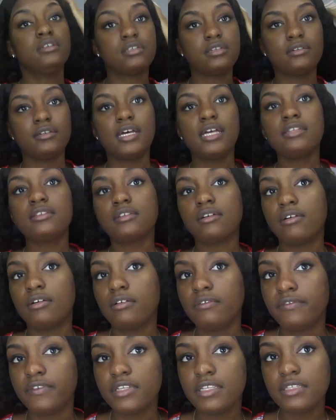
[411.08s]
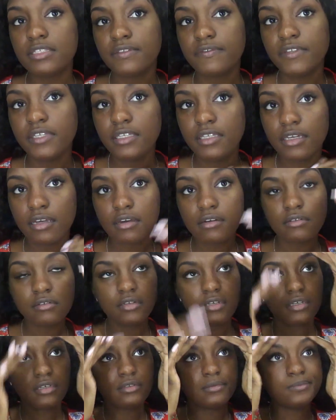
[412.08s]
so that's all for this video.
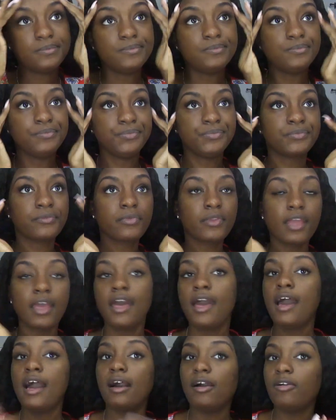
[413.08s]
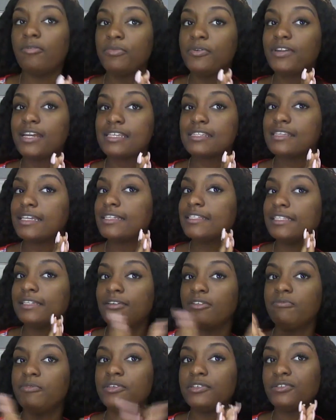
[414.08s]
I hope you guys liked it.
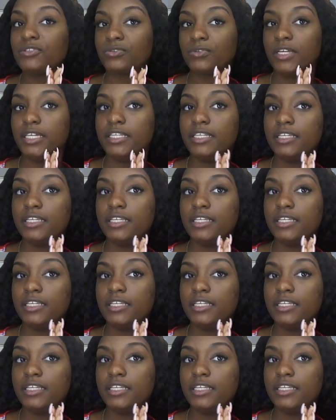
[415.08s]
Hope you enjoyed